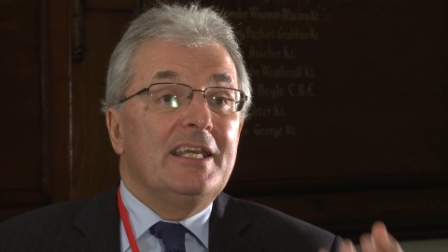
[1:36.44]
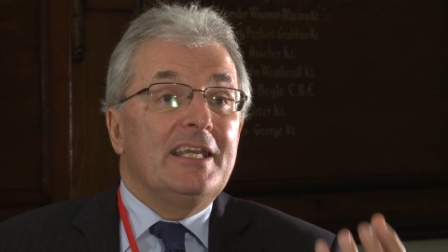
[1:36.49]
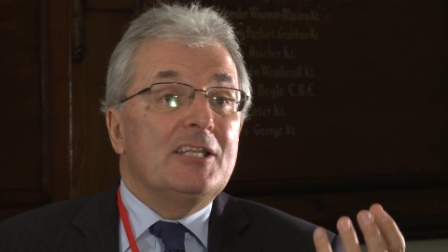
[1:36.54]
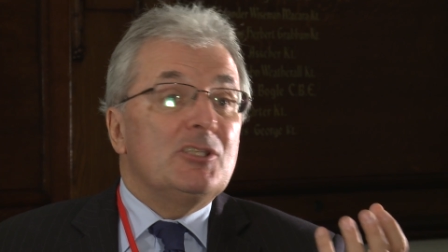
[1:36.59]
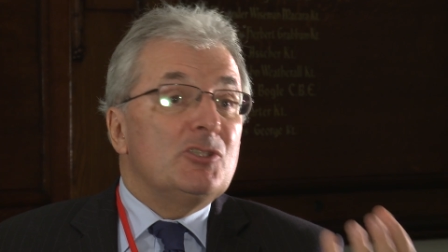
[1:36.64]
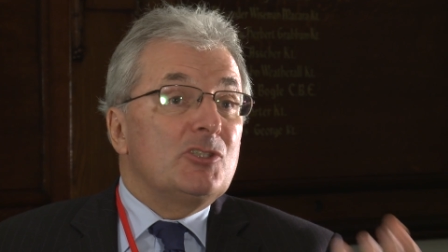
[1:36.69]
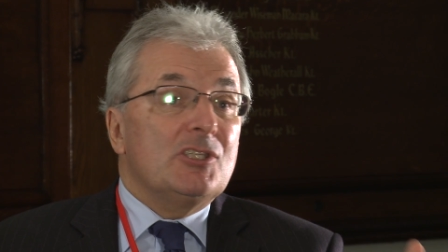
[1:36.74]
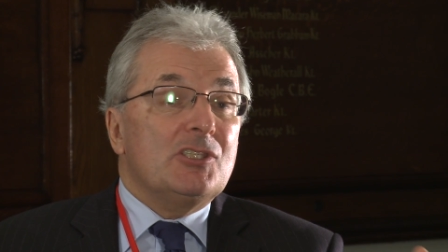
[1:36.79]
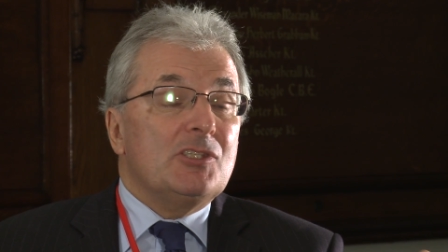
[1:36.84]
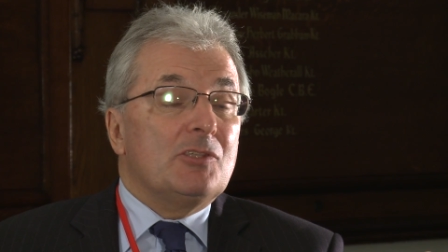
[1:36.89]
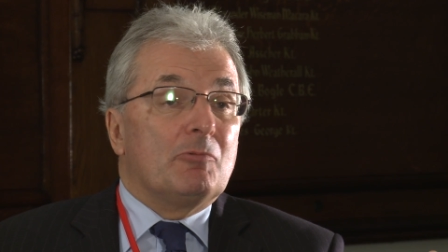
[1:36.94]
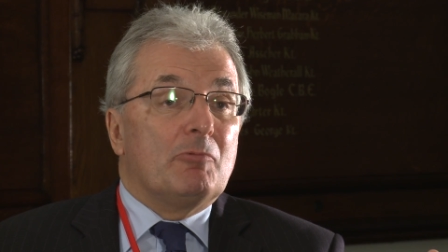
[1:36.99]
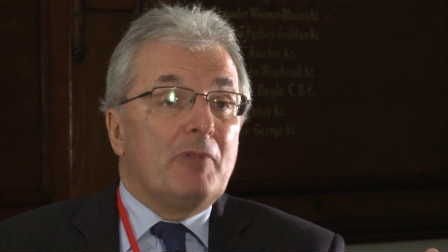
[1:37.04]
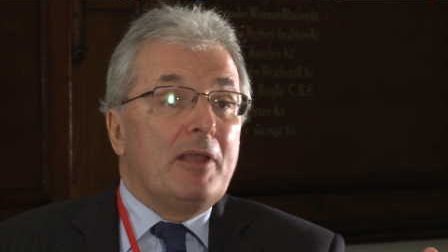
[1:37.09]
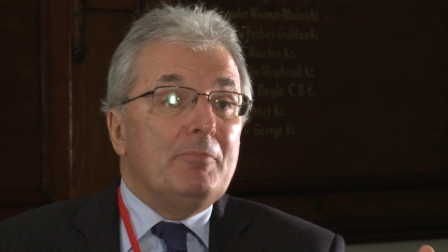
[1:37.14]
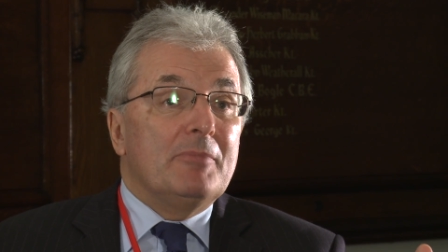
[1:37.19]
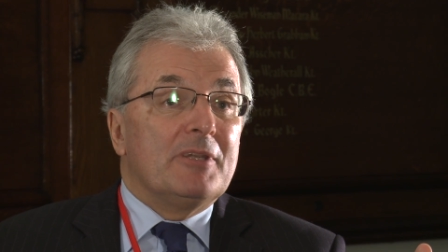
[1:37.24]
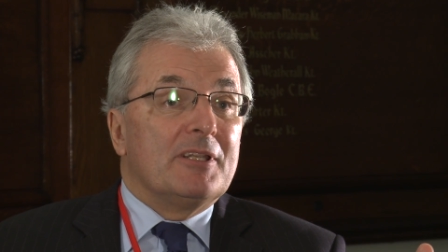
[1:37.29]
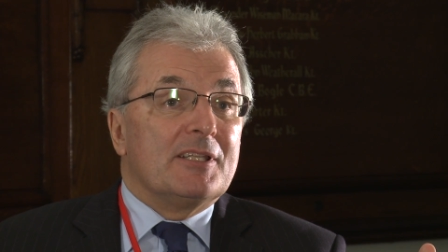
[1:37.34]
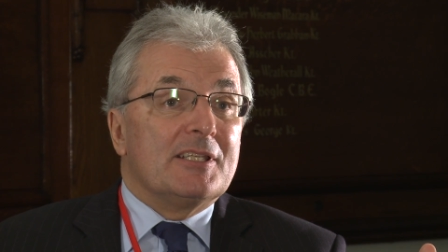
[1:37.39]
It's just the
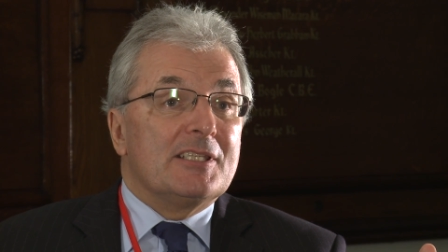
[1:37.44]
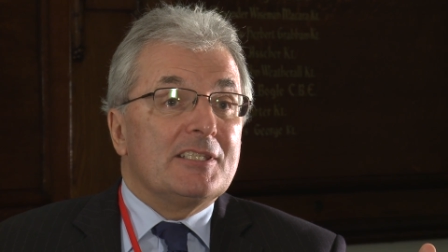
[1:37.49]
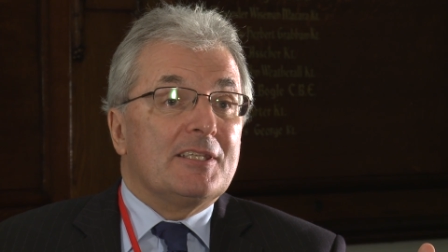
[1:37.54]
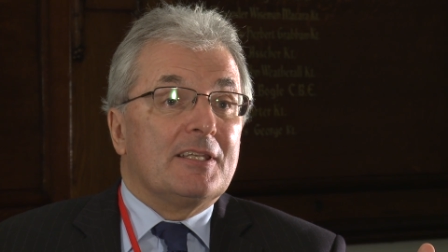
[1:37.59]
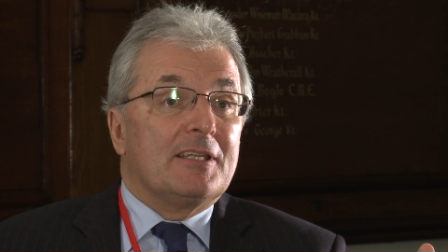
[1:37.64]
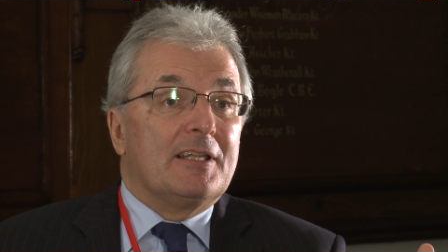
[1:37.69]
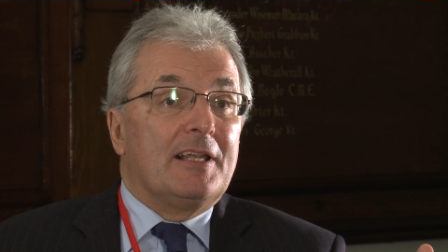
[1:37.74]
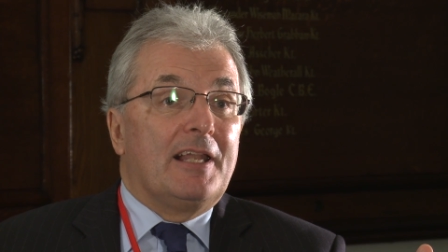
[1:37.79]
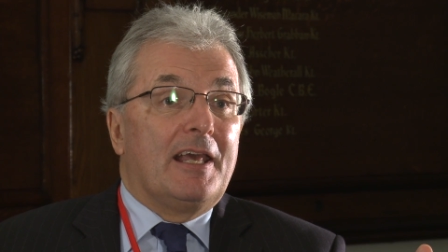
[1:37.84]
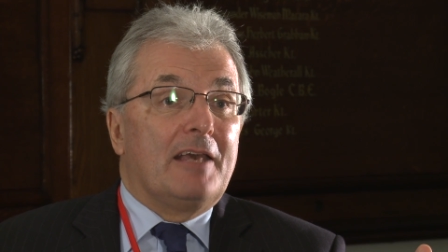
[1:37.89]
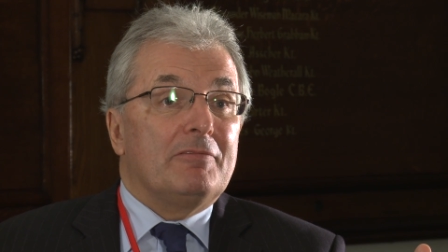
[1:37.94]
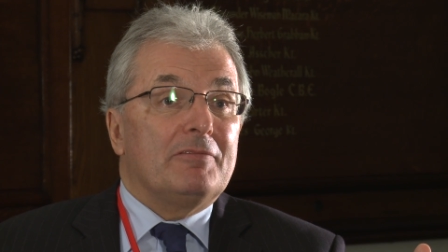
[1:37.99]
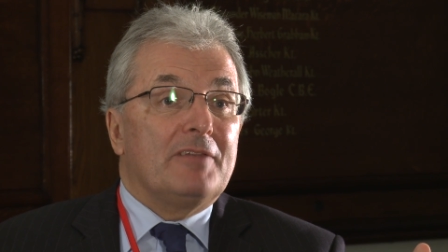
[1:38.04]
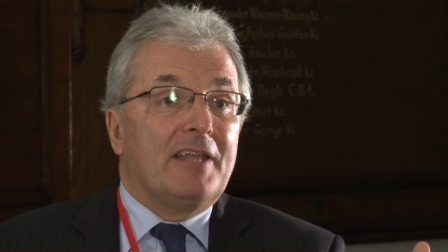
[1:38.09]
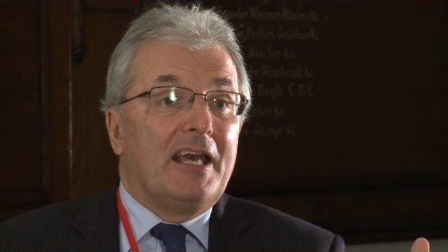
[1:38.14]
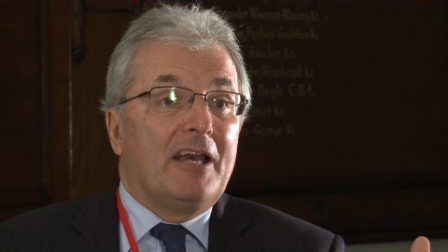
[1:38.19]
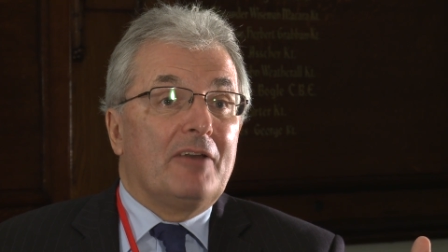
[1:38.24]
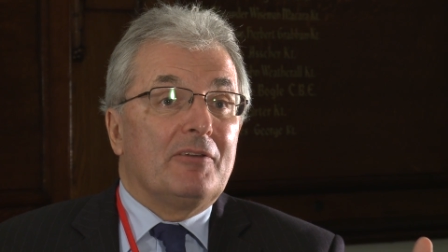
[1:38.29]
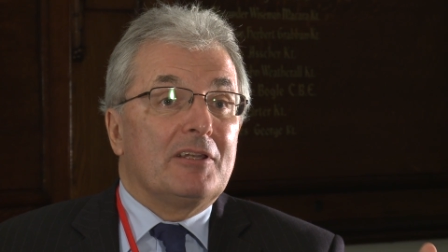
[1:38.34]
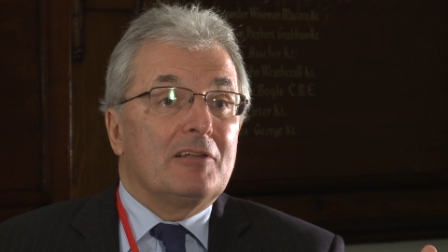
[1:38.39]
remnants that are left
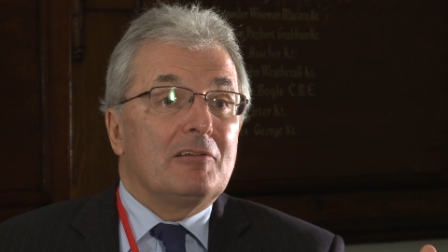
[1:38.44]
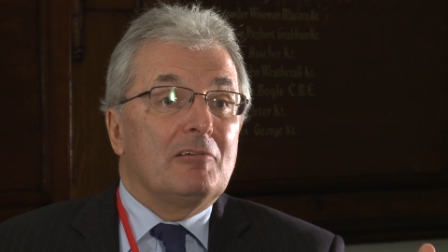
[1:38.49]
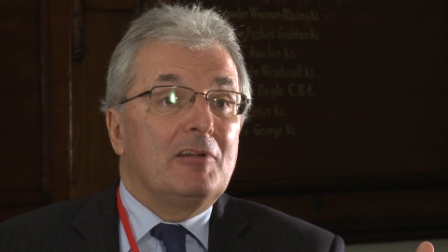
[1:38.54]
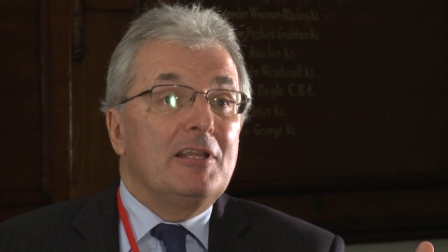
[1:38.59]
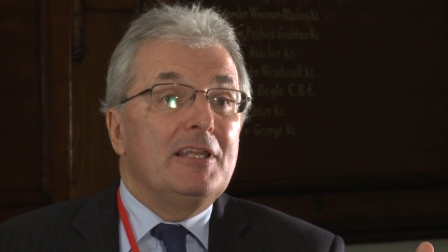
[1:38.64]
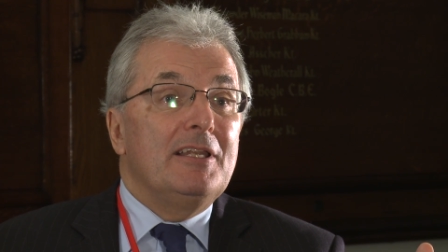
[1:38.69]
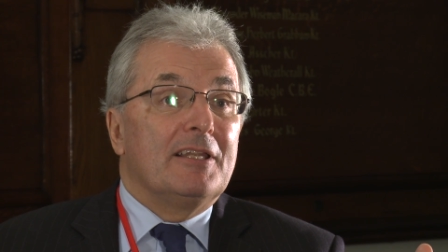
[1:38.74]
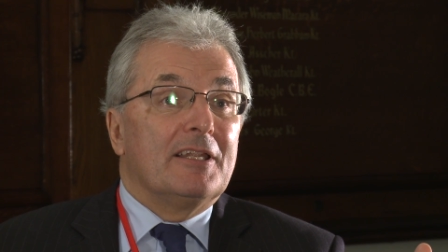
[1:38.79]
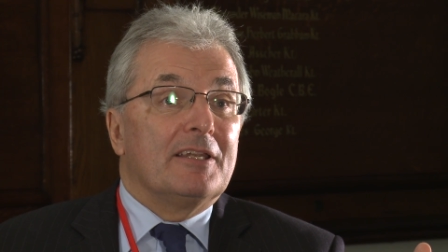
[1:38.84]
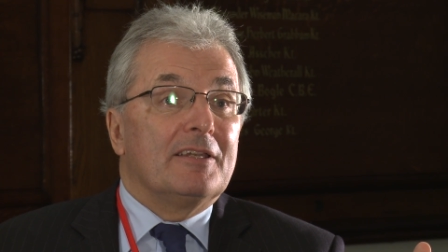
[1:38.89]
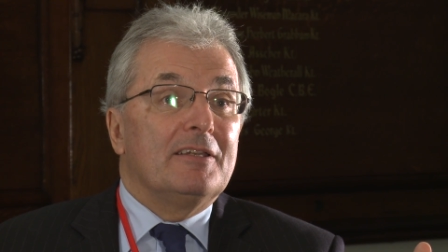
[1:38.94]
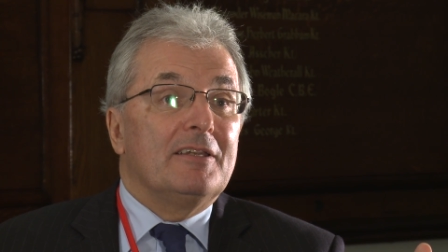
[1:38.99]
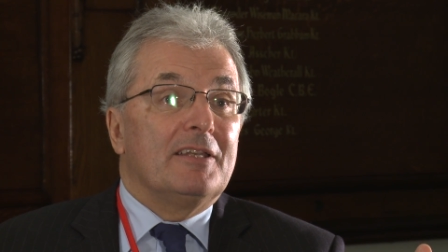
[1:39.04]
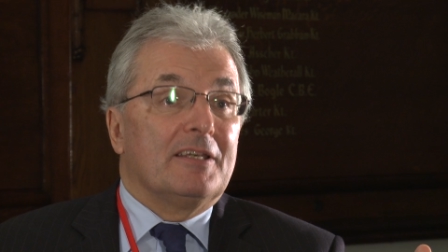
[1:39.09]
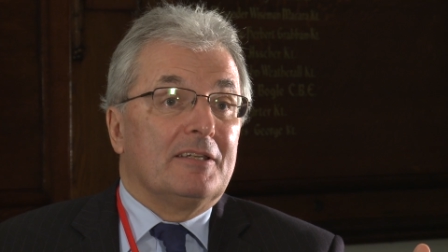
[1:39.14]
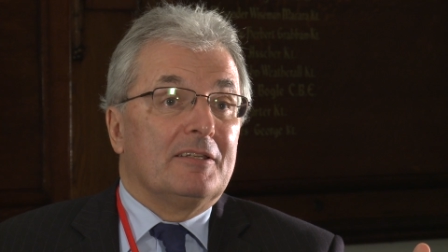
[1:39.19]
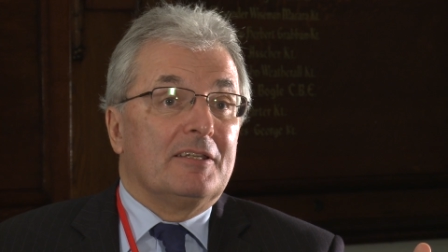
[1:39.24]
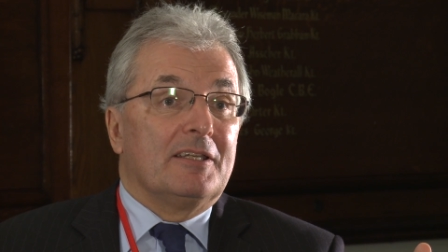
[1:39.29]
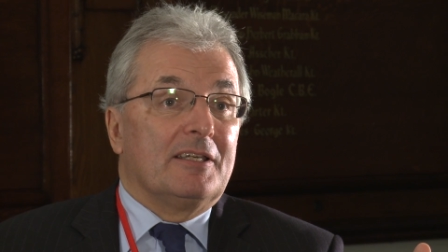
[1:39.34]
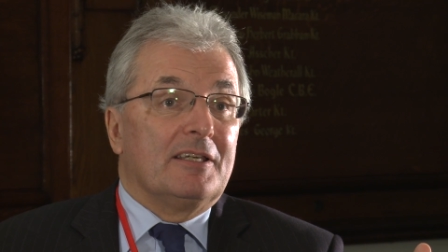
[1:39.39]
now in Greenland
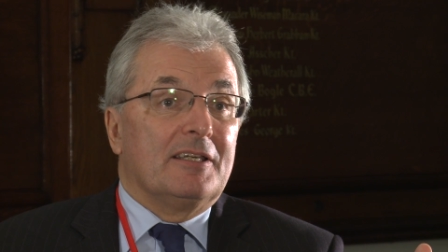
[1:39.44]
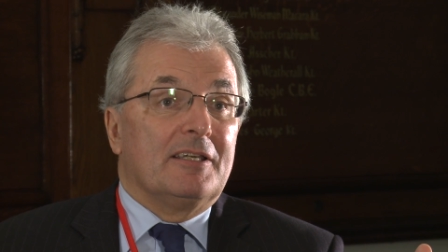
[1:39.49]
and, uh,